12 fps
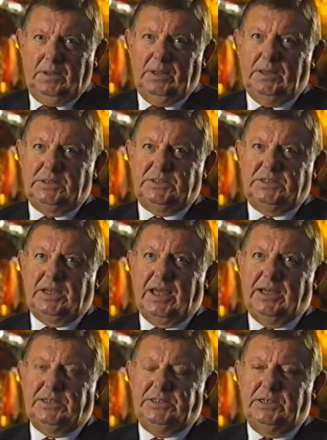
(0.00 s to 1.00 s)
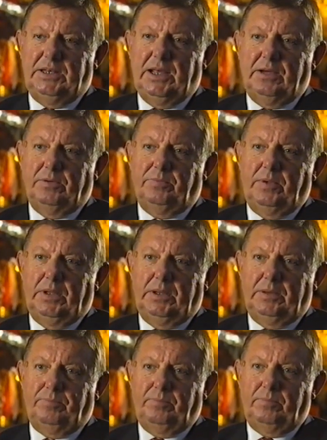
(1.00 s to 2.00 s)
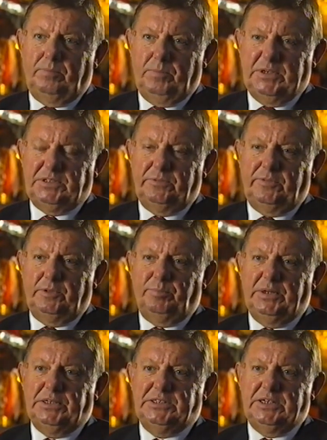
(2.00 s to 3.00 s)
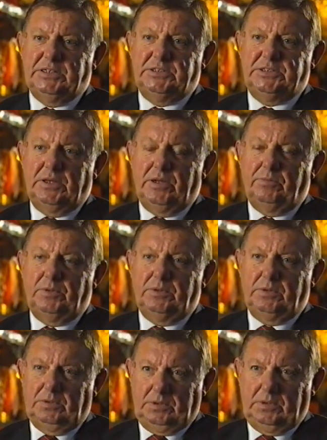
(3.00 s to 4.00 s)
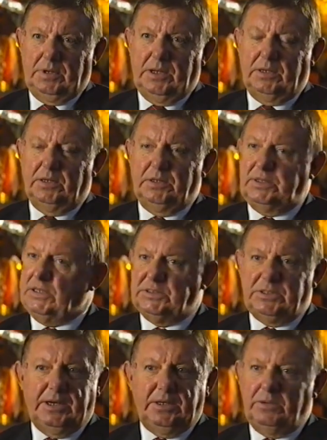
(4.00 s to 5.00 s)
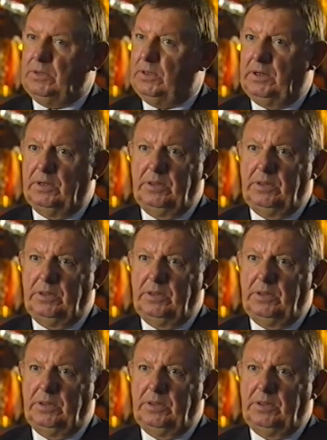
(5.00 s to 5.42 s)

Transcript: It's actually now a matter for the police, and so I can't answer any query on